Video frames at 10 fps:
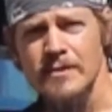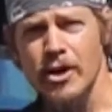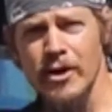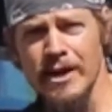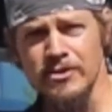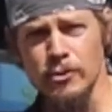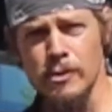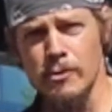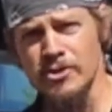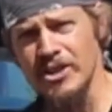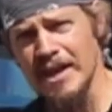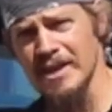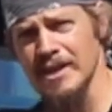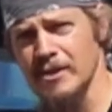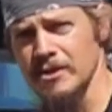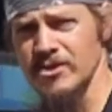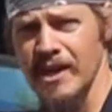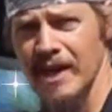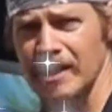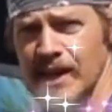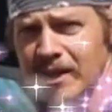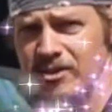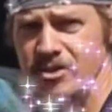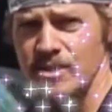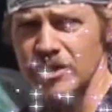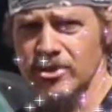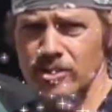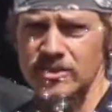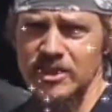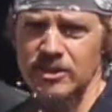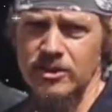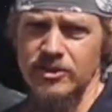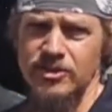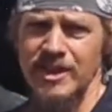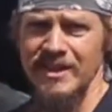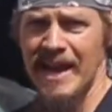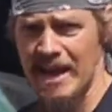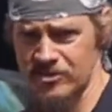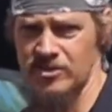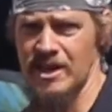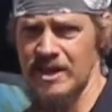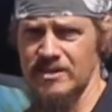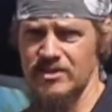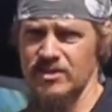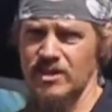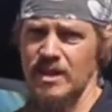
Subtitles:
Okay, so what we're checking here is the headlights, the turn signals, and the hazard lights.